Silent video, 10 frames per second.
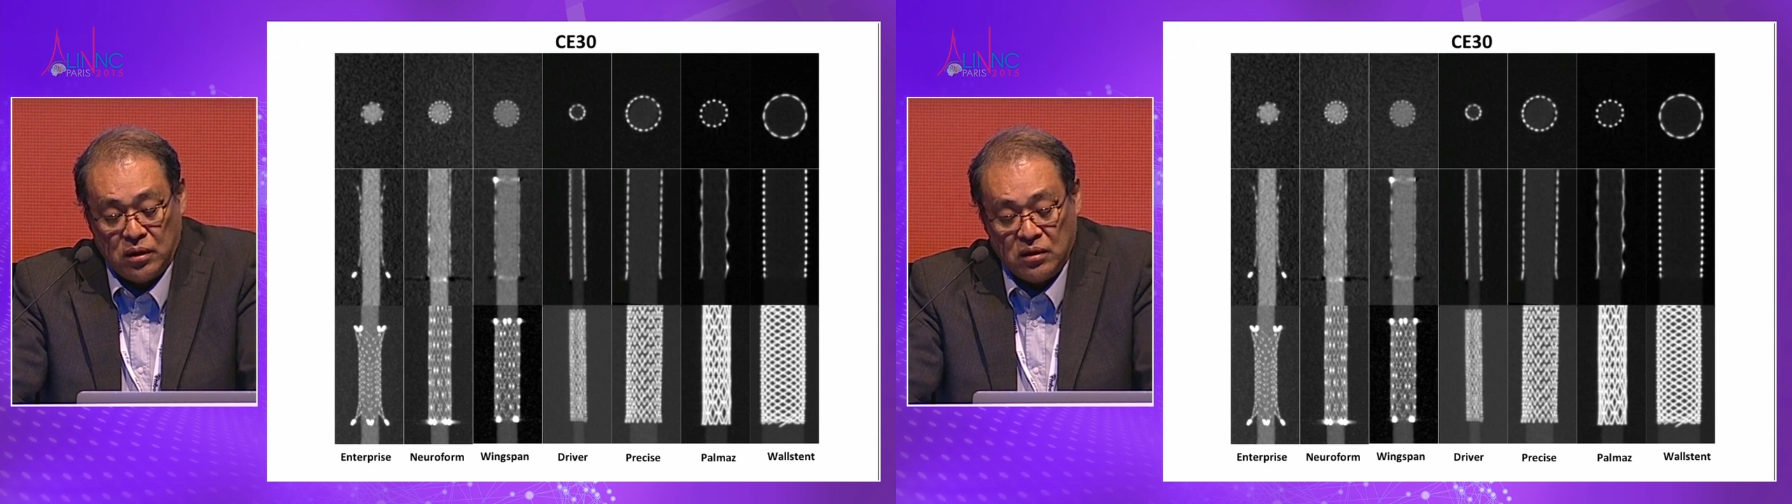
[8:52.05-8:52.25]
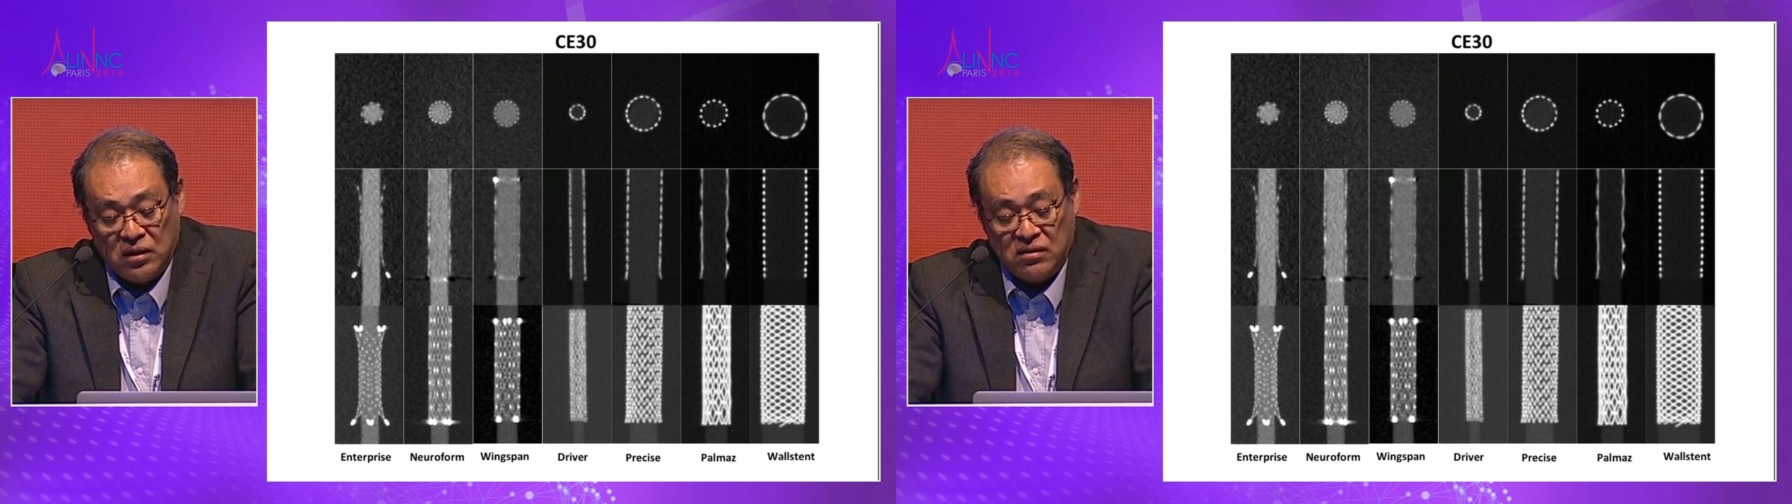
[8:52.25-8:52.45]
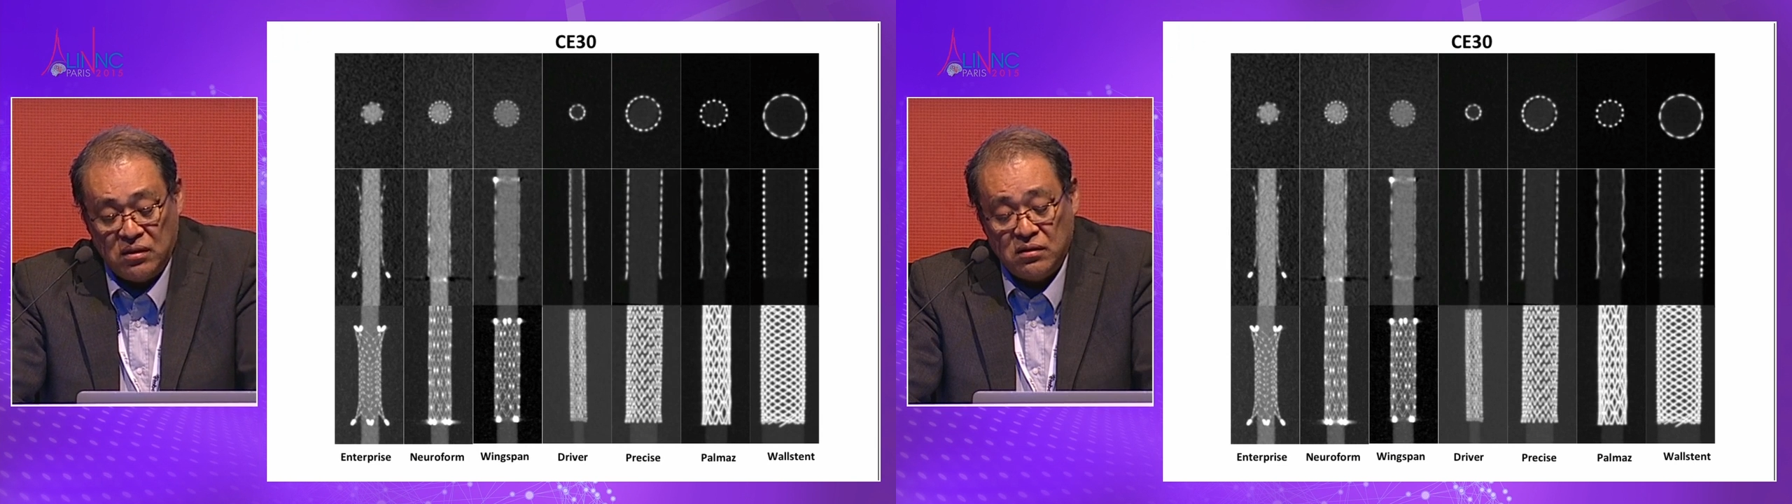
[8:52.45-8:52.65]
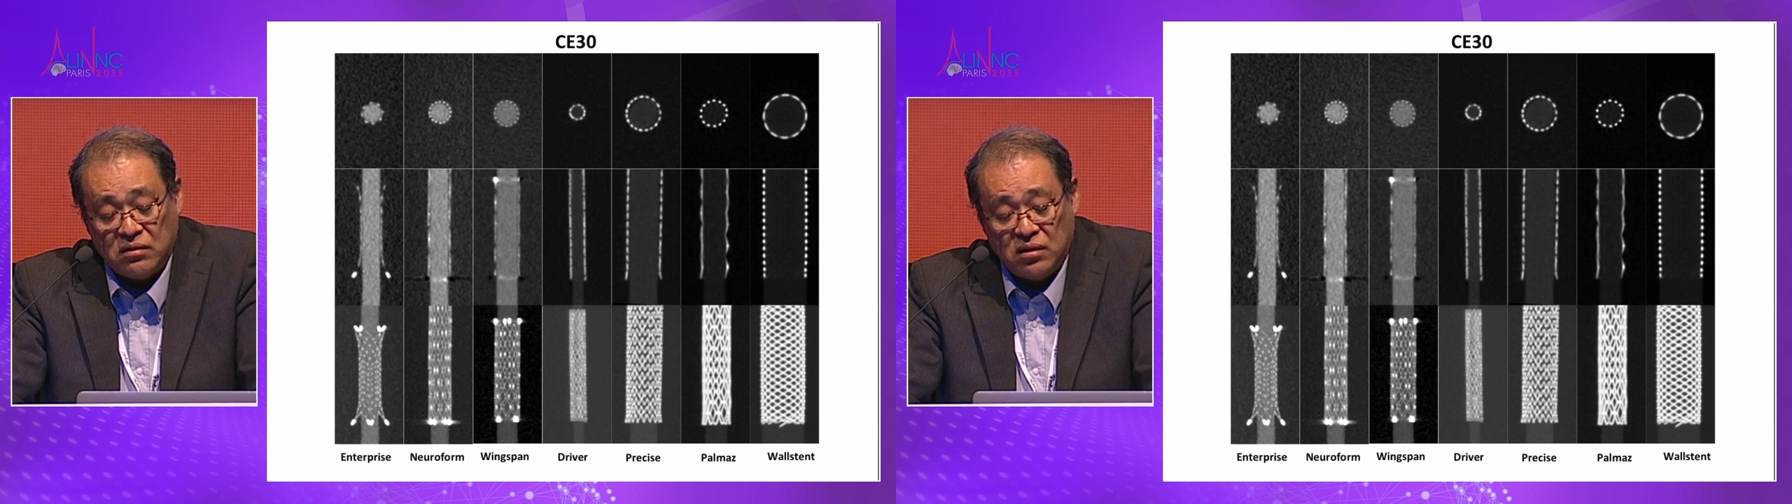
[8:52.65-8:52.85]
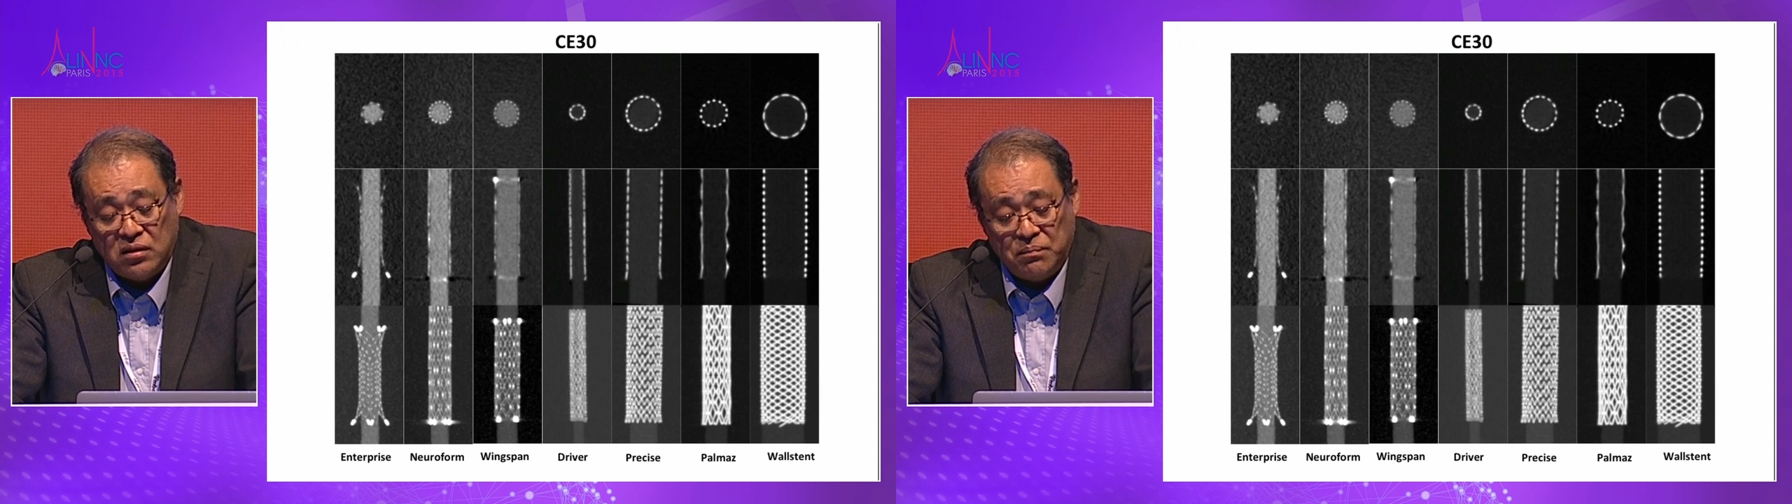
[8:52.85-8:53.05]
This is a
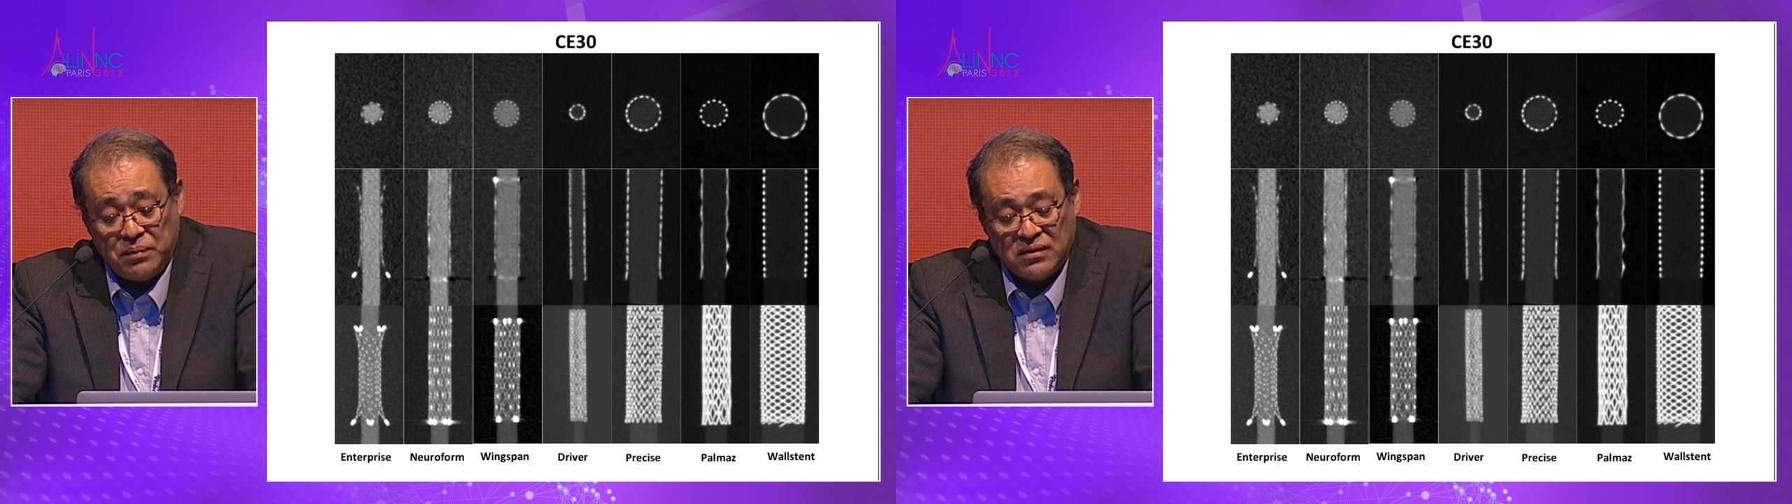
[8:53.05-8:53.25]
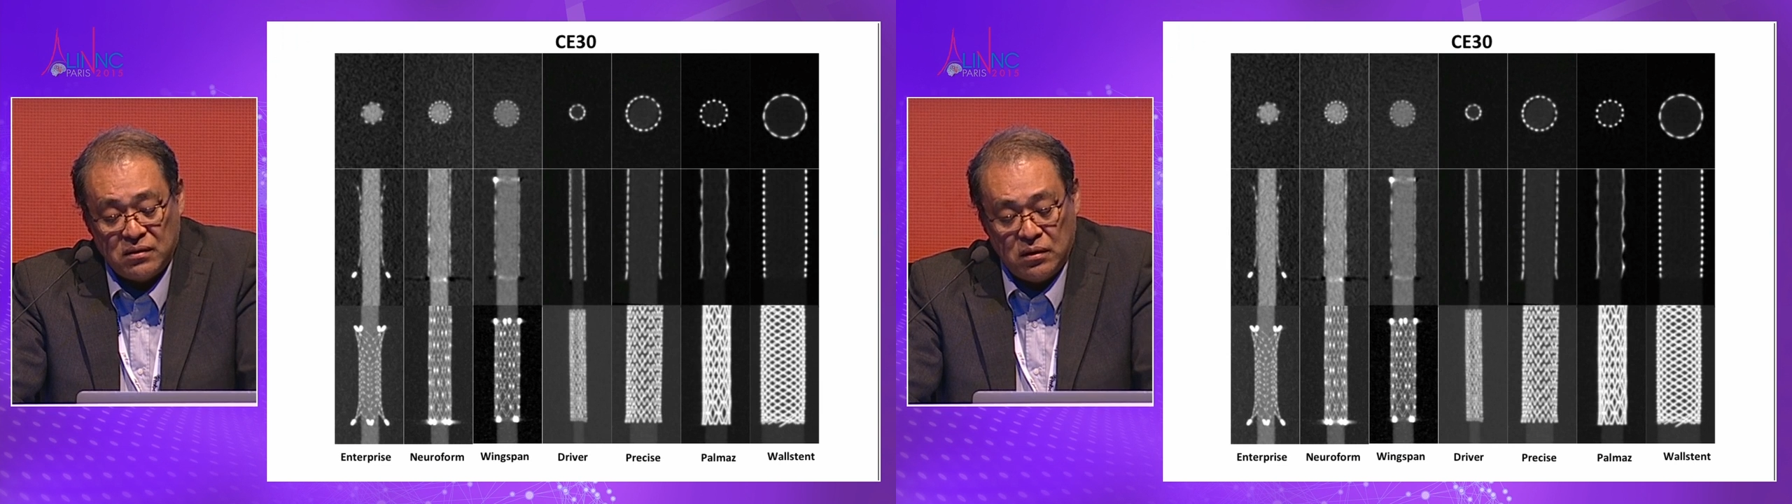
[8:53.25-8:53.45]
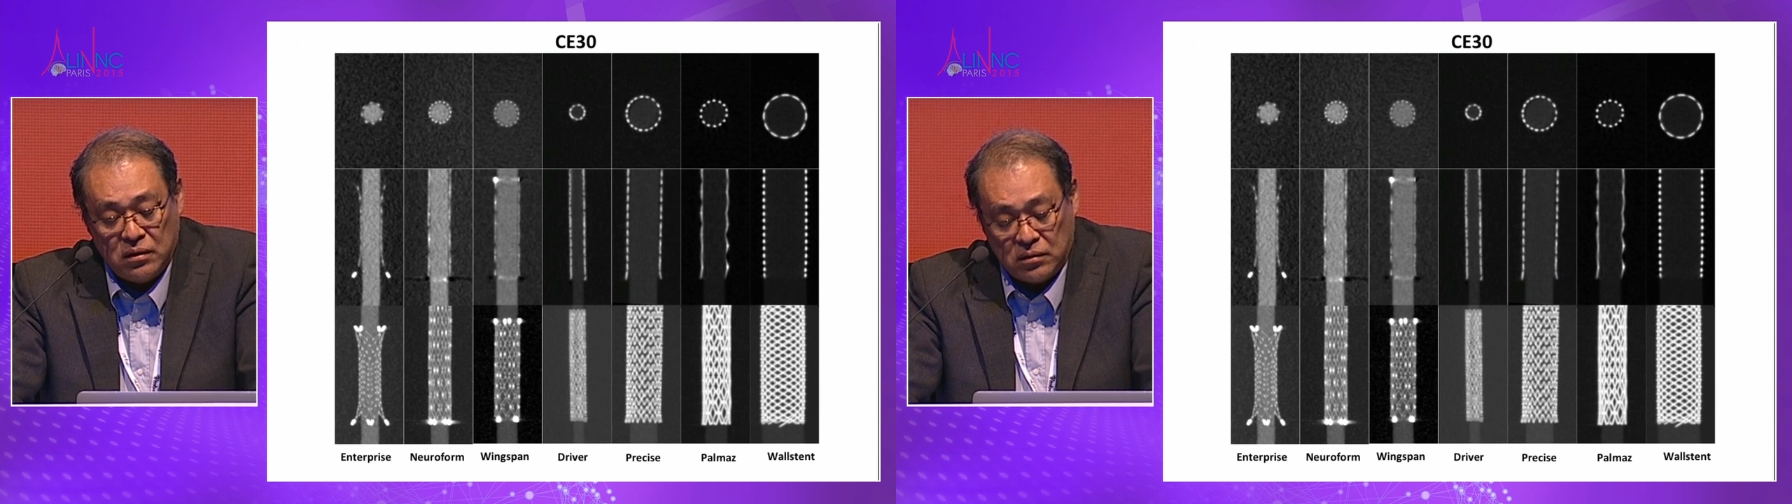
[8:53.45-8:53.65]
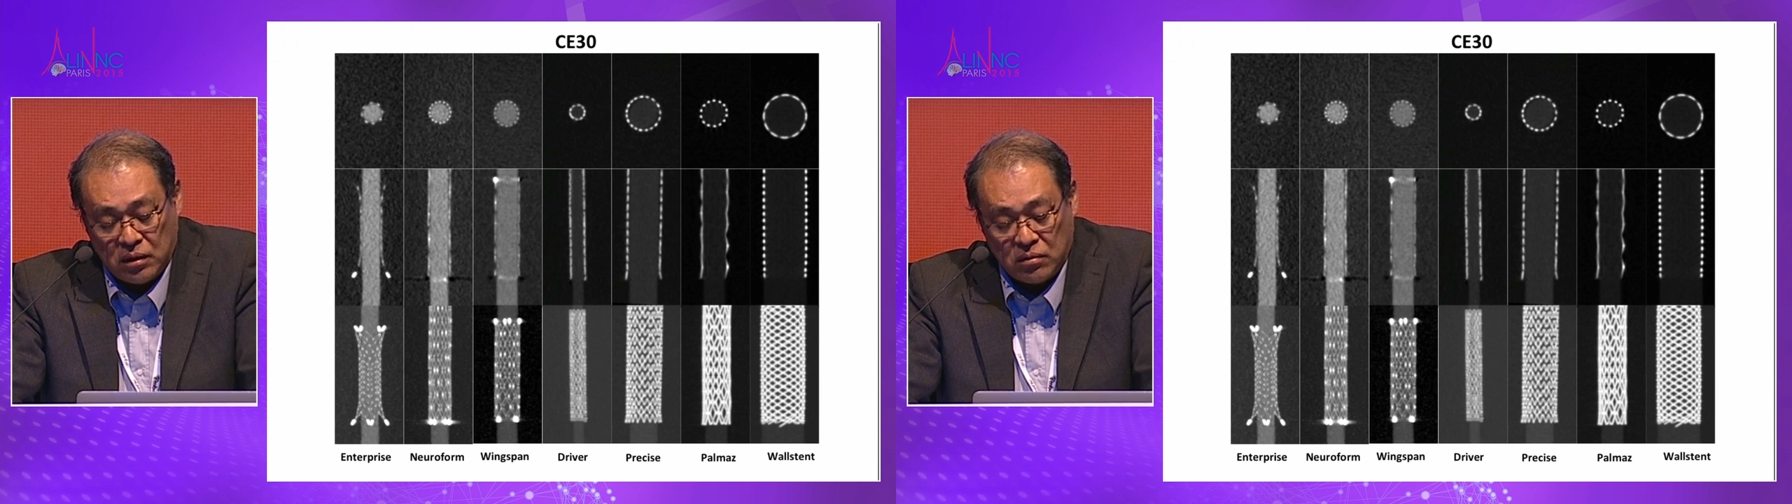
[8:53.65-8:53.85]
30%